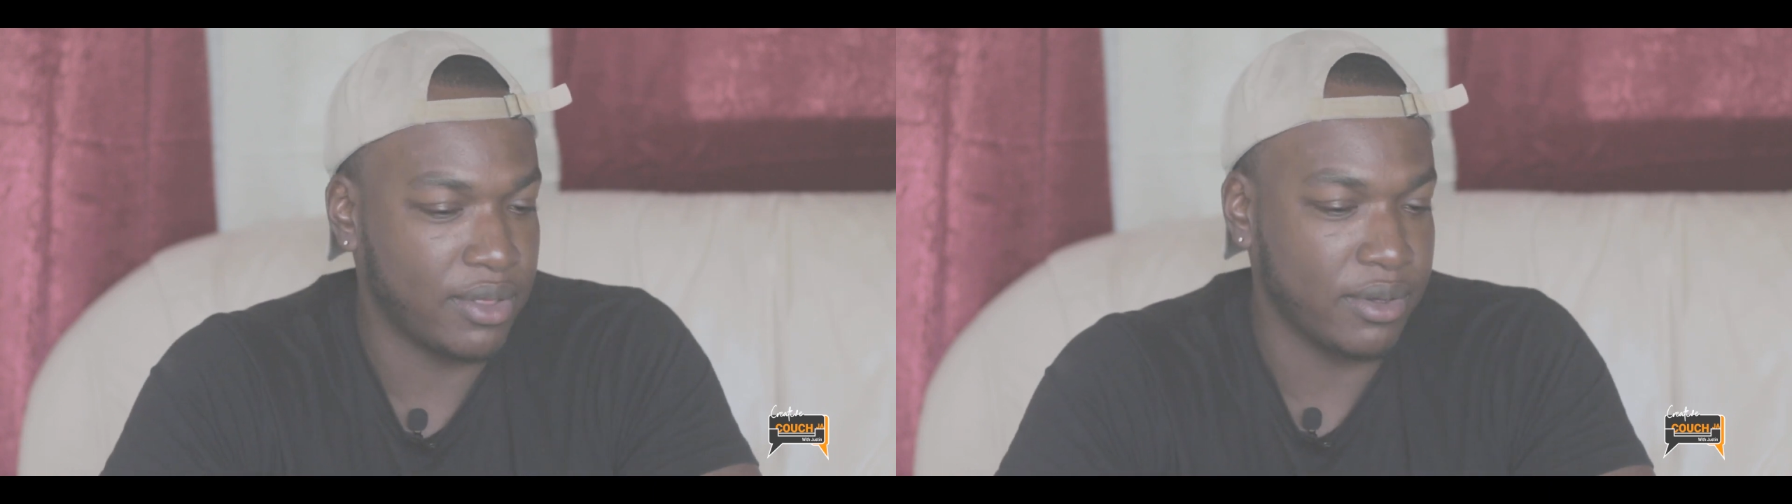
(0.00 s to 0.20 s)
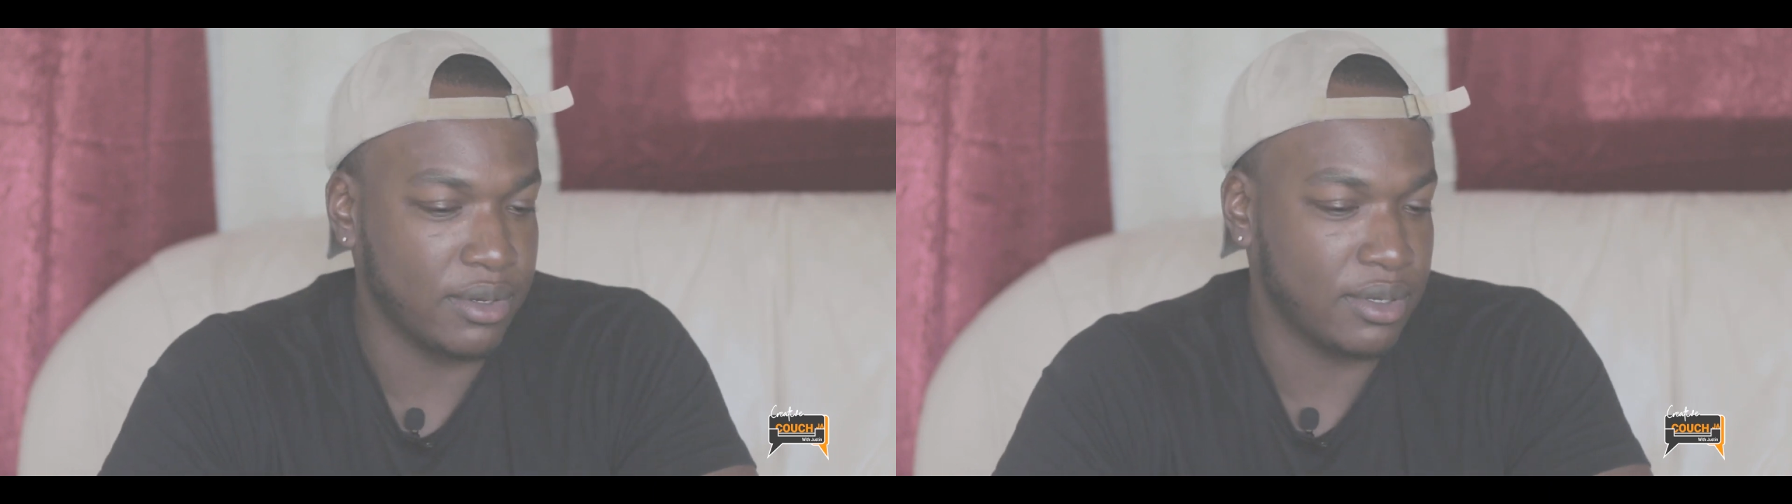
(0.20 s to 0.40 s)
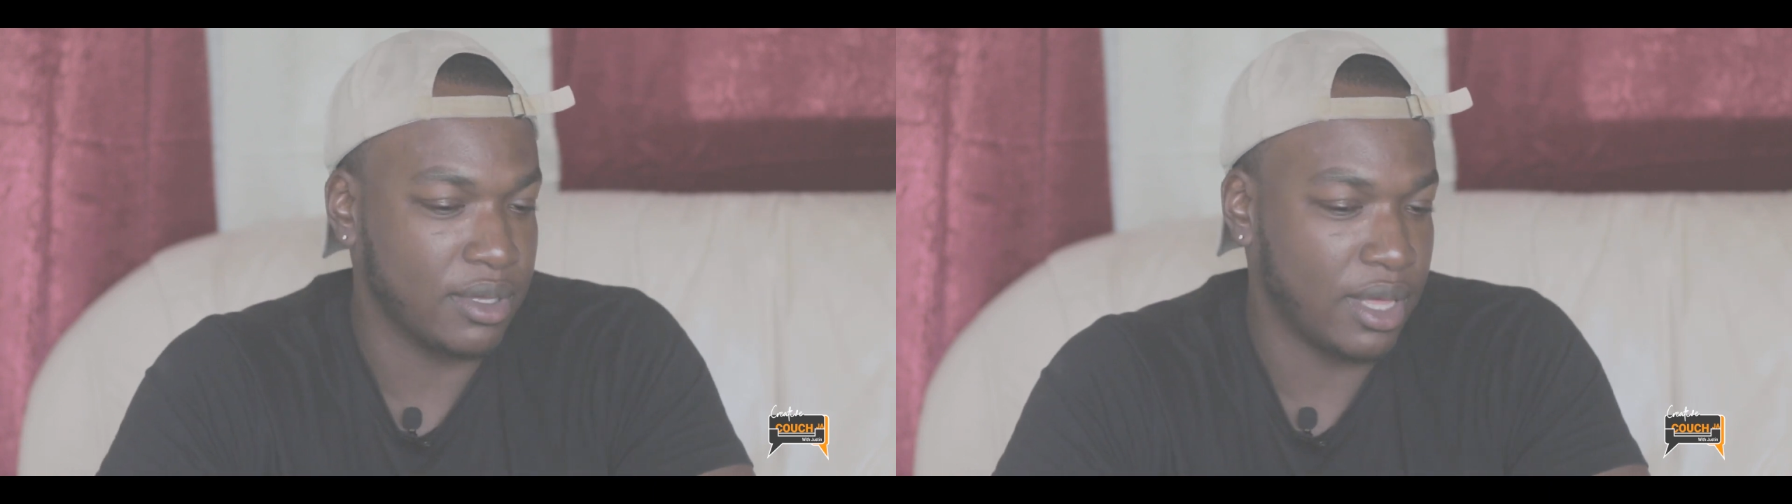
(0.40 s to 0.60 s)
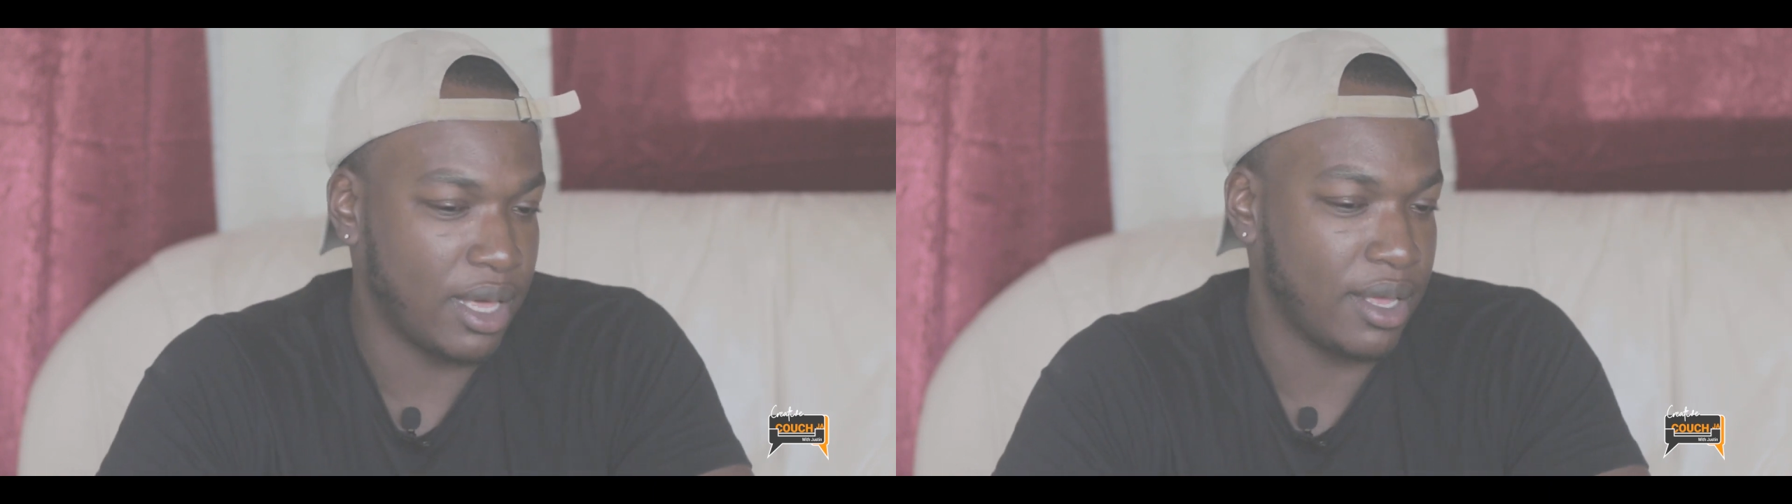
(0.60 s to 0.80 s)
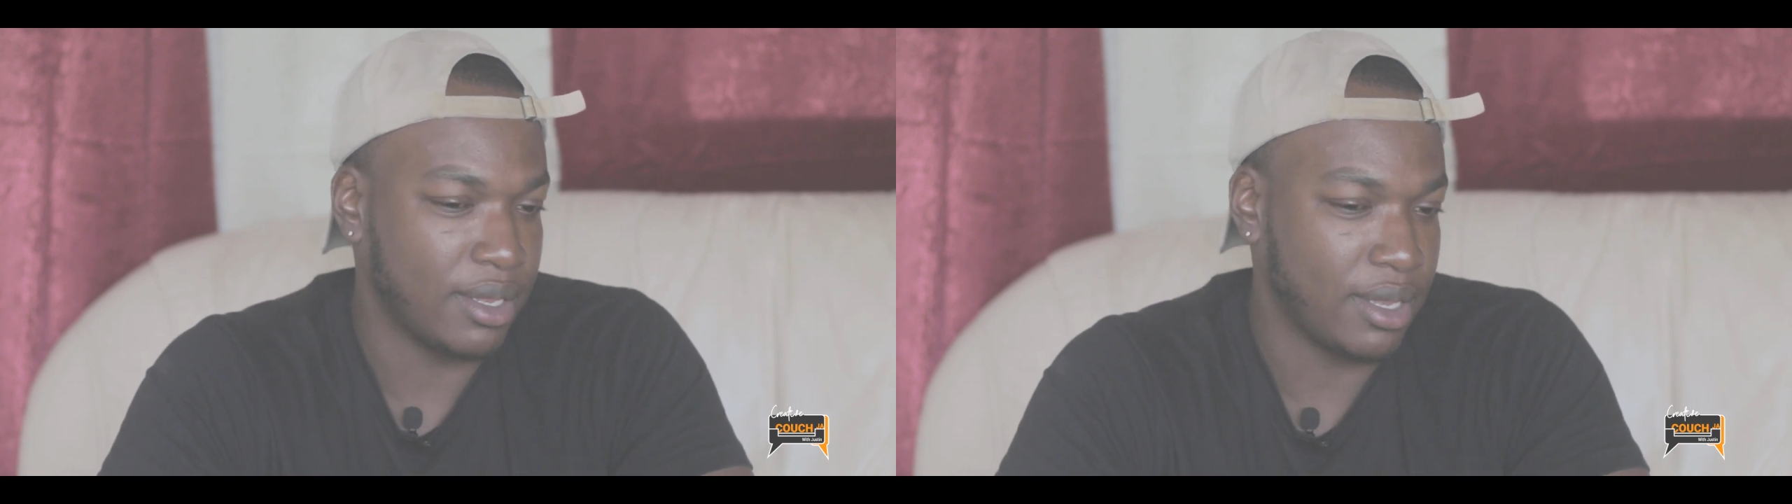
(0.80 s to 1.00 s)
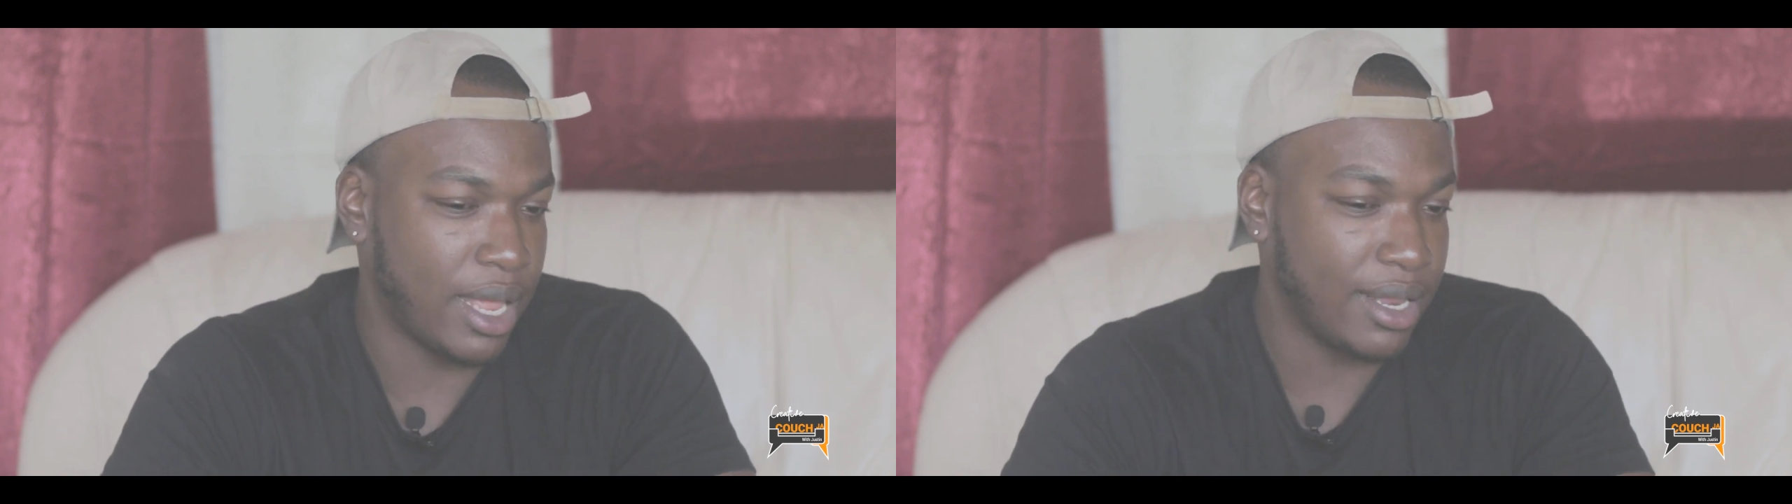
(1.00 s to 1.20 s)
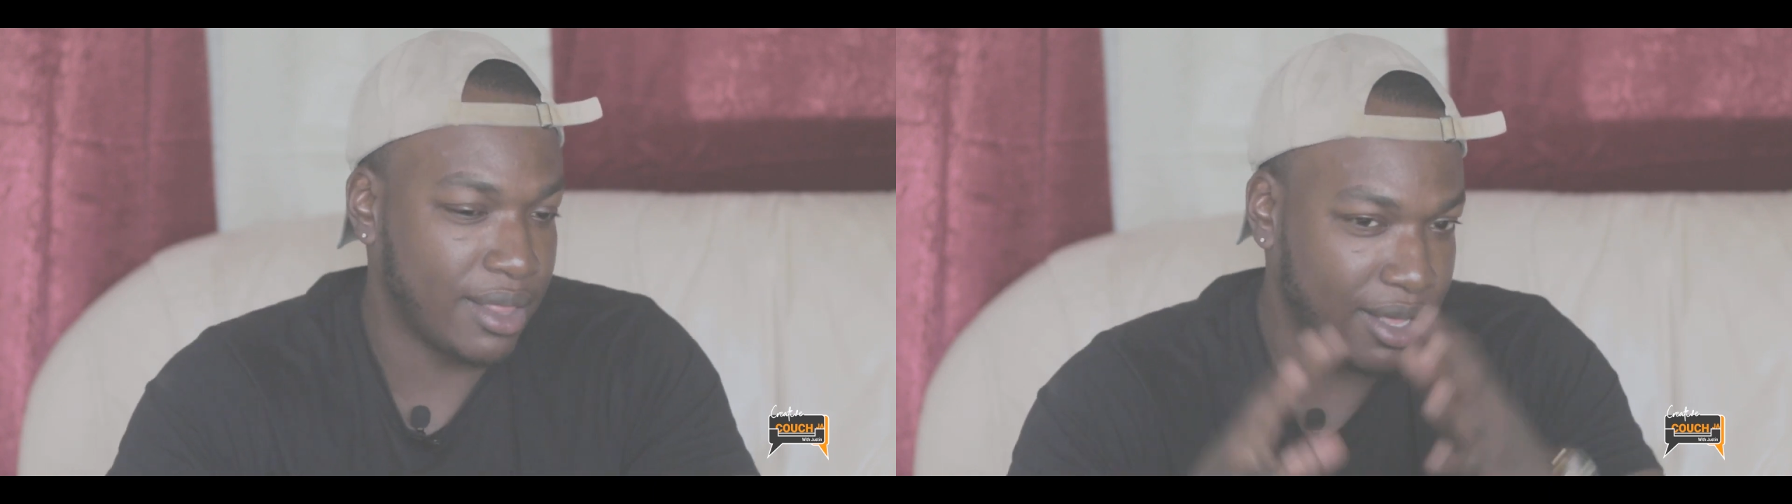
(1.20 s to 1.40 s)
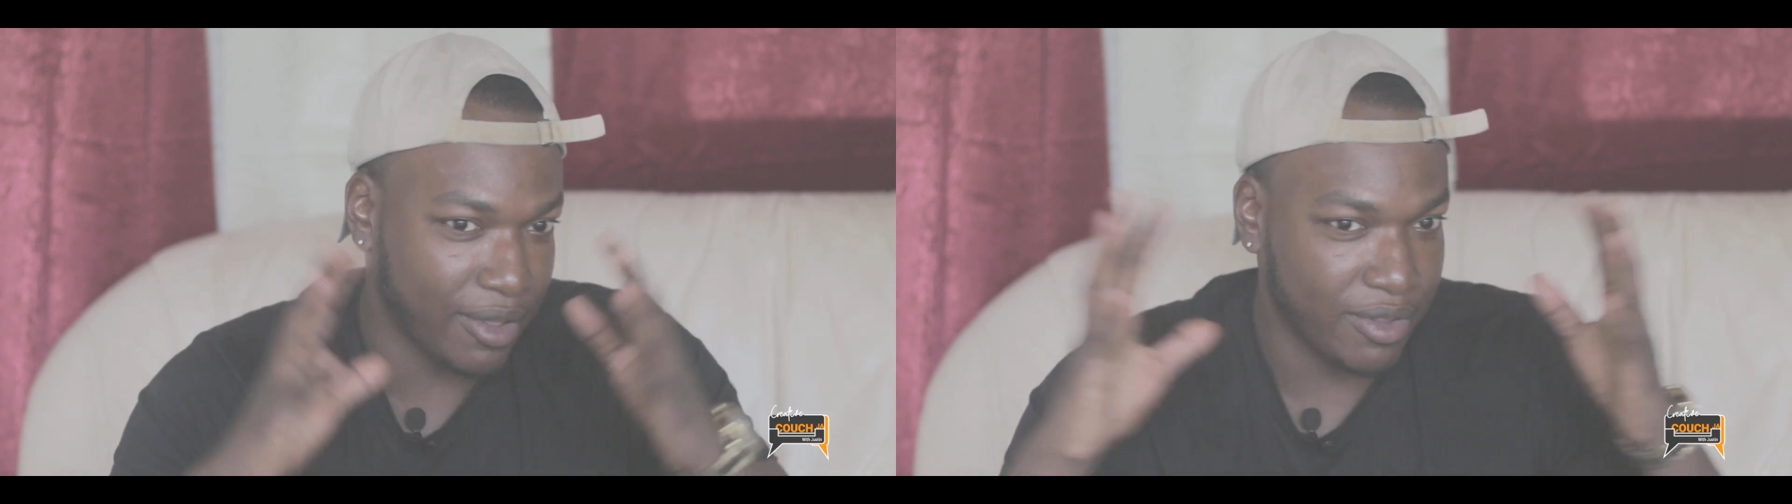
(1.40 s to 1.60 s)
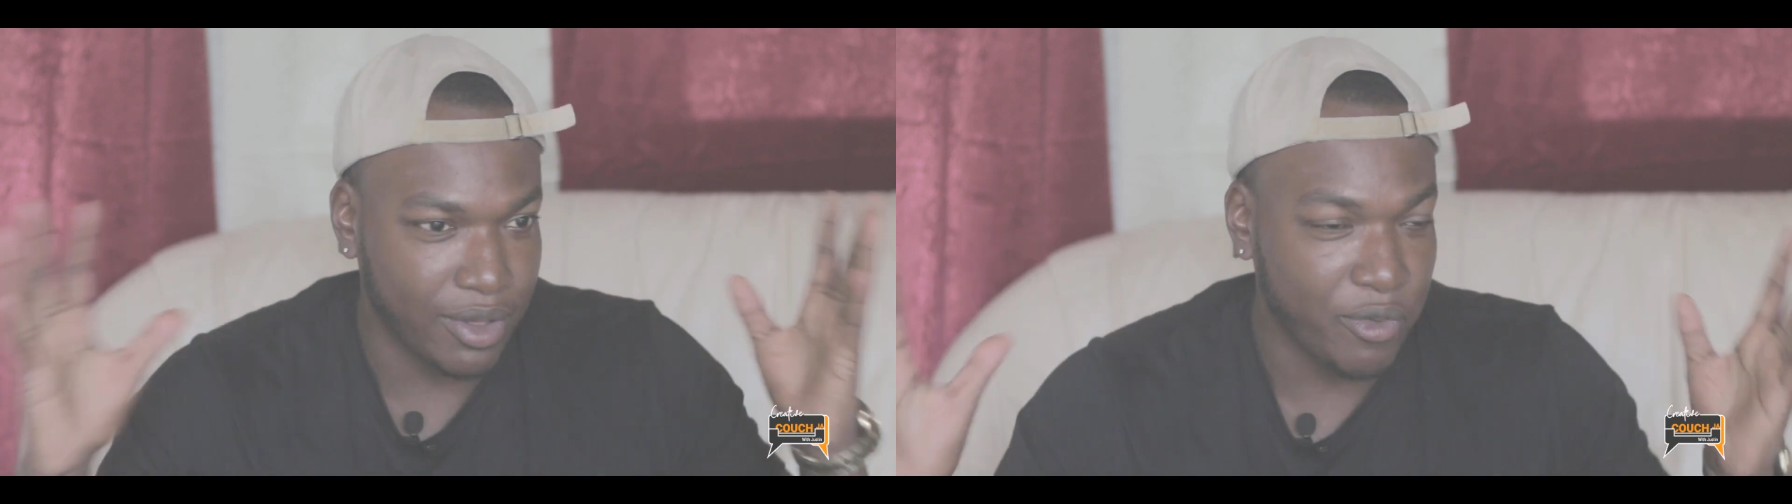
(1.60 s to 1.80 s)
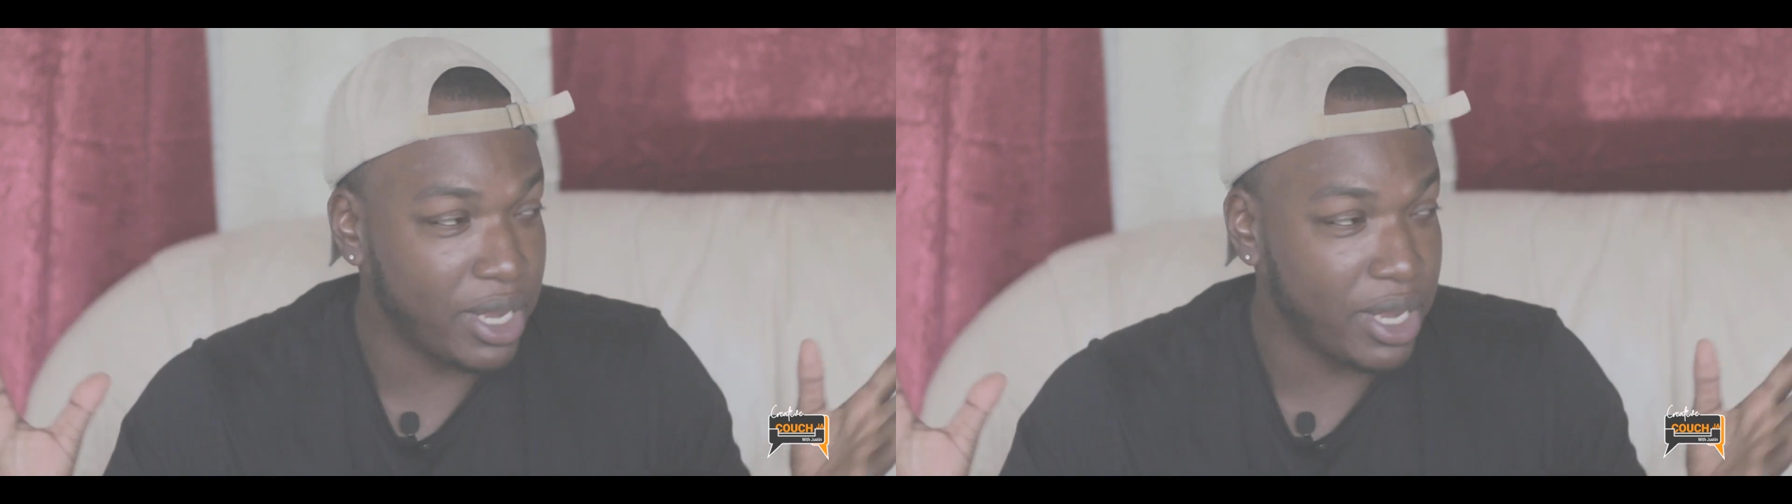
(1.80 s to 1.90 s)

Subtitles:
So yeah, anything